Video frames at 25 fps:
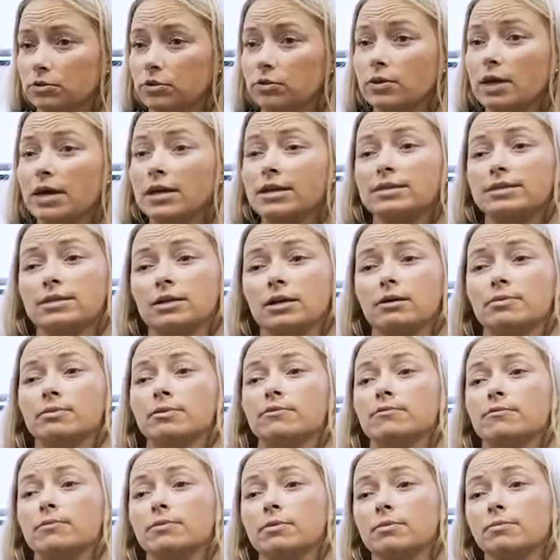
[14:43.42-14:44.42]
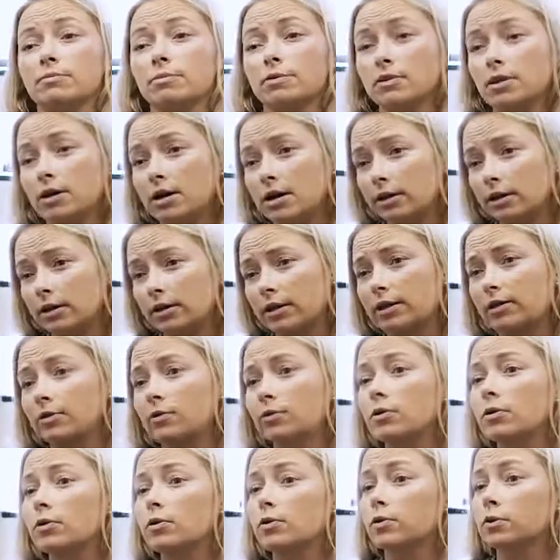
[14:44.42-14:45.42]
So that isn't coming from the blood, like
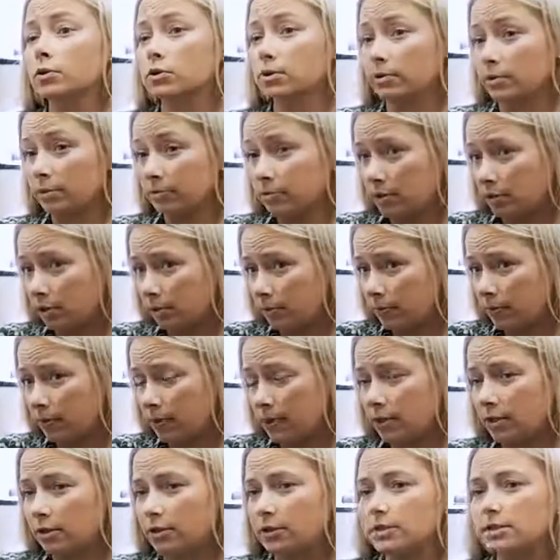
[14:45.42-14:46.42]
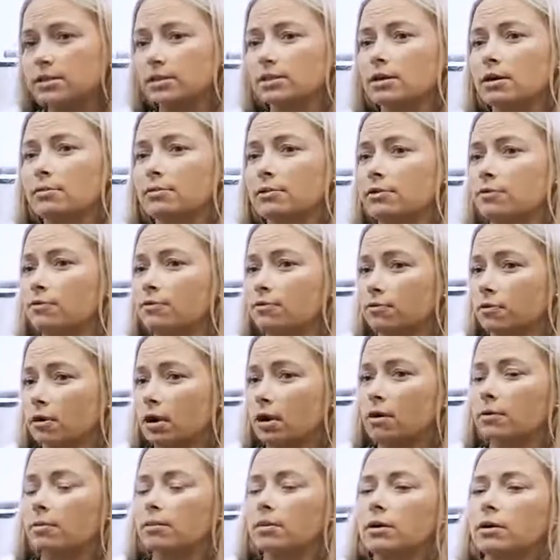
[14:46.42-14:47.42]
we're talking about the PRP. This is coming
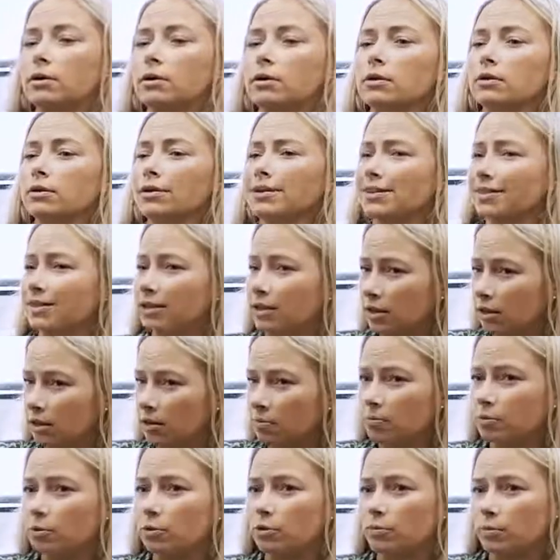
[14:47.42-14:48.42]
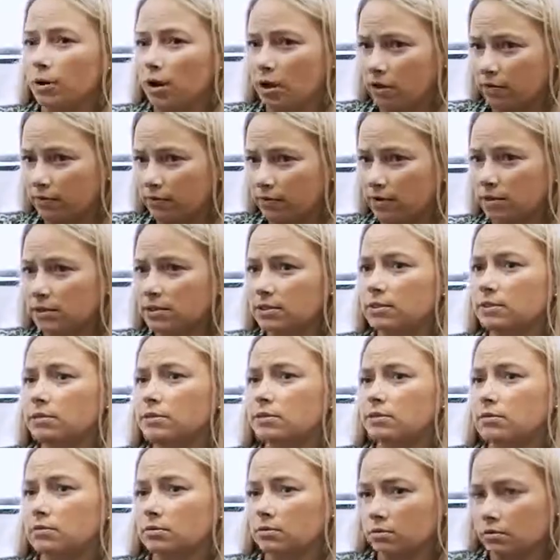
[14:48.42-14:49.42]
from like the hip or the
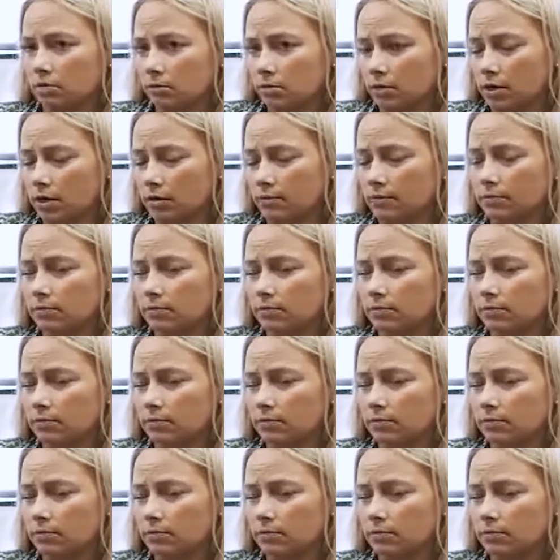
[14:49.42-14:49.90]
pelvis. Correct. Yeah.